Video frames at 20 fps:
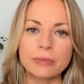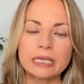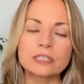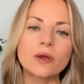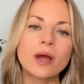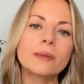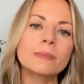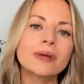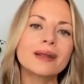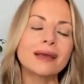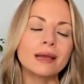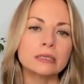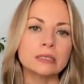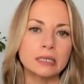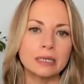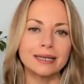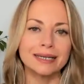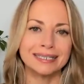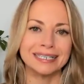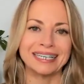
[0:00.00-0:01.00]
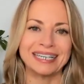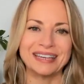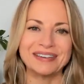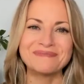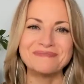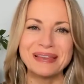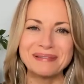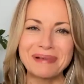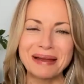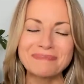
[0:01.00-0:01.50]
So I'm not asking it to give
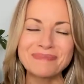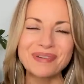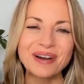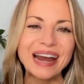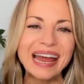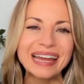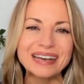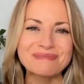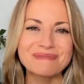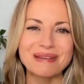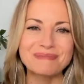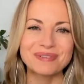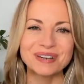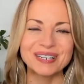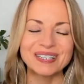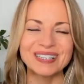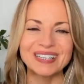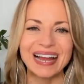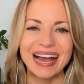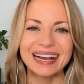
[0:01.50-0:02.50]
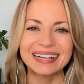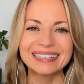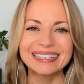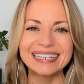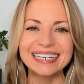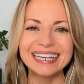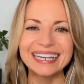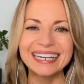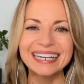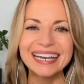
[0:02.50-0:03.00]
me my brand or my
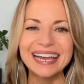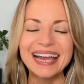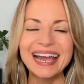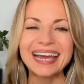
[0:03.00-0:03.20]
personality.